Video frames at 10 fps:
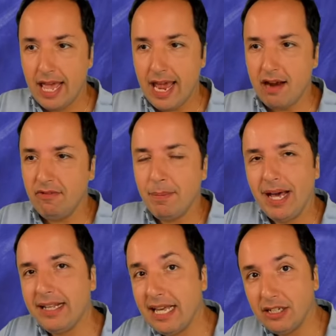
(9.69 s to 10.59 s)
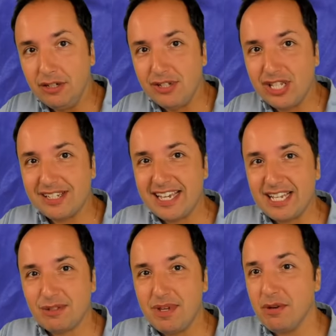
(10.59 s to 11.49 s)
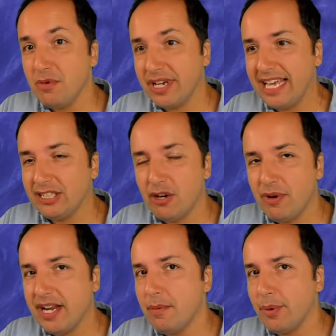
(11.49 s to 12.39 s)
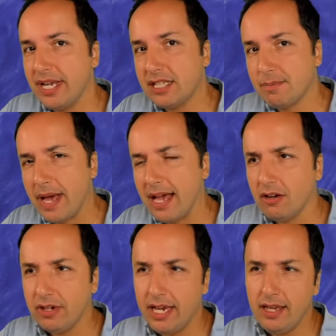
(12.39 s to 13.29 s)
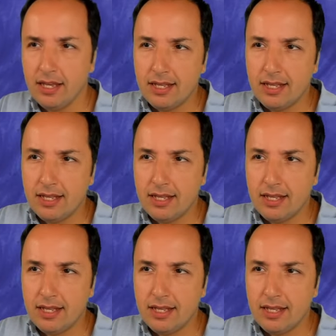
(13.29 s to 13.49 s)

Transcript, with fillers: Everybody that loses against me will get their rating points back, okay?